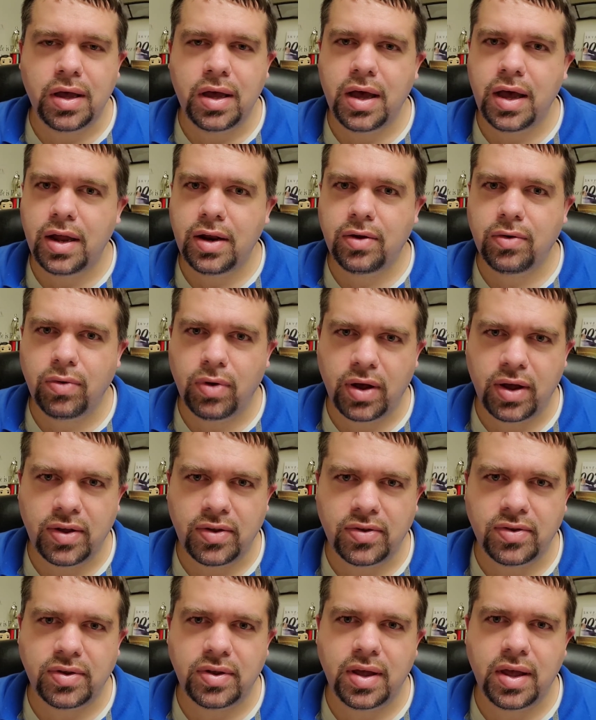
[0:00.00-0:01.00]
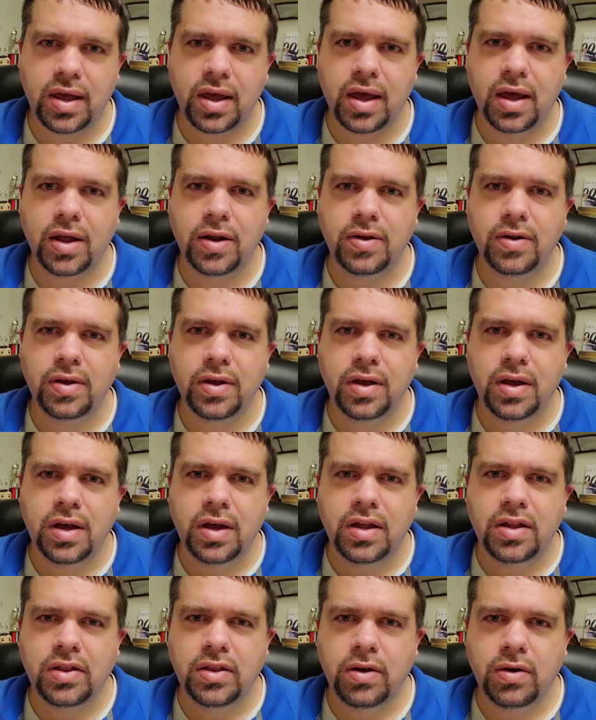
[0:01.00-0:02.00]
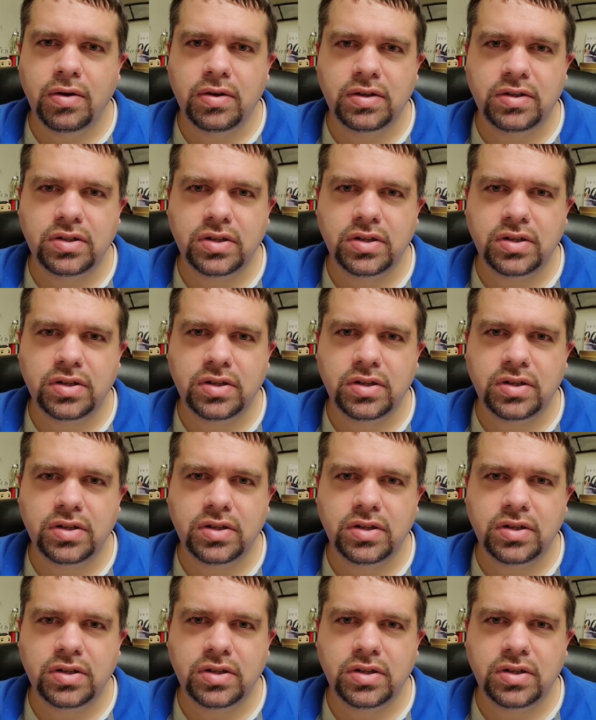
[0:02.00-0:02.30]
increase, and there's